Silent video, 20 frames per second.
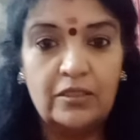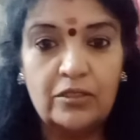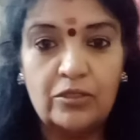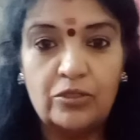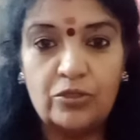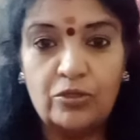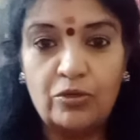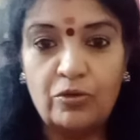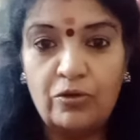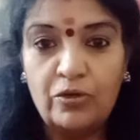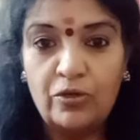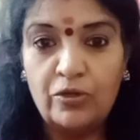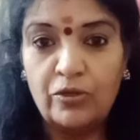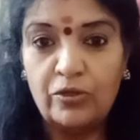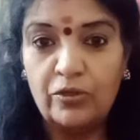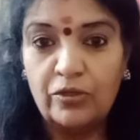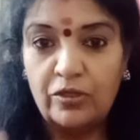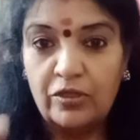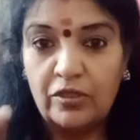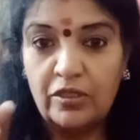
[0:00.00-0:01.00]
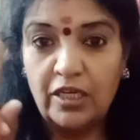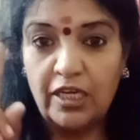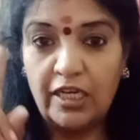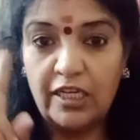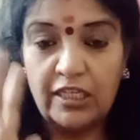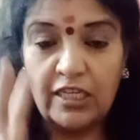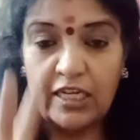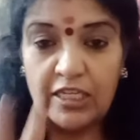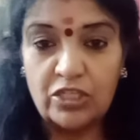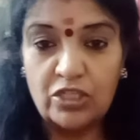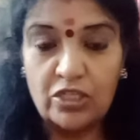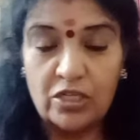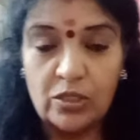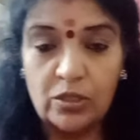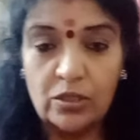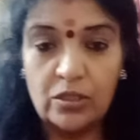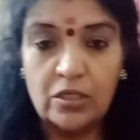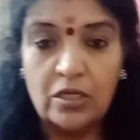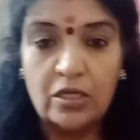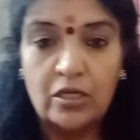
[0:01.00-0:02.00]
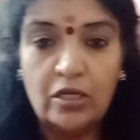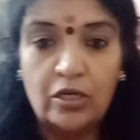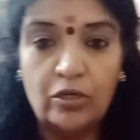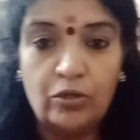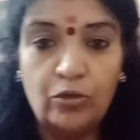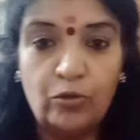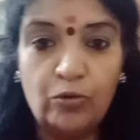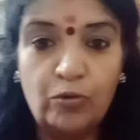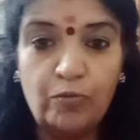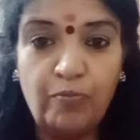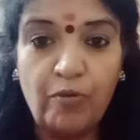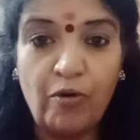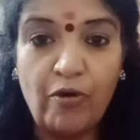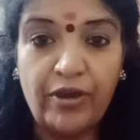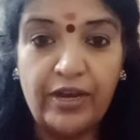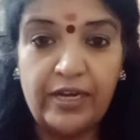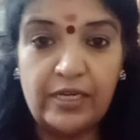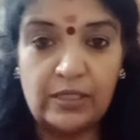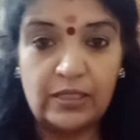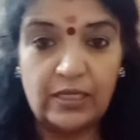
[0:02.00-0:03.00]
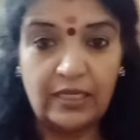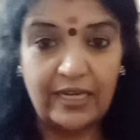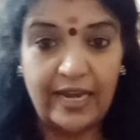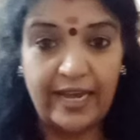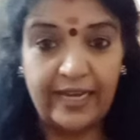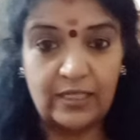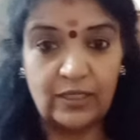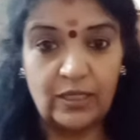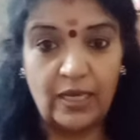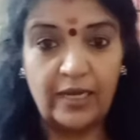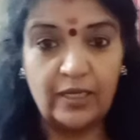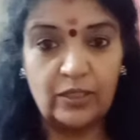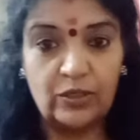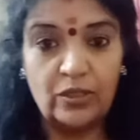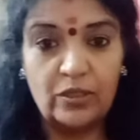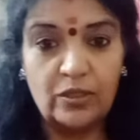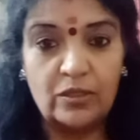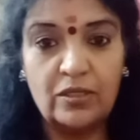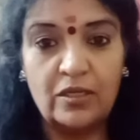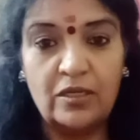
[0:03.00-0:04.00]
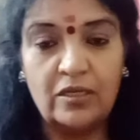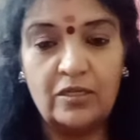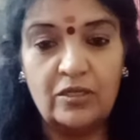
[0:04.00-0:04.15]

So it touches 2 points at x-axis,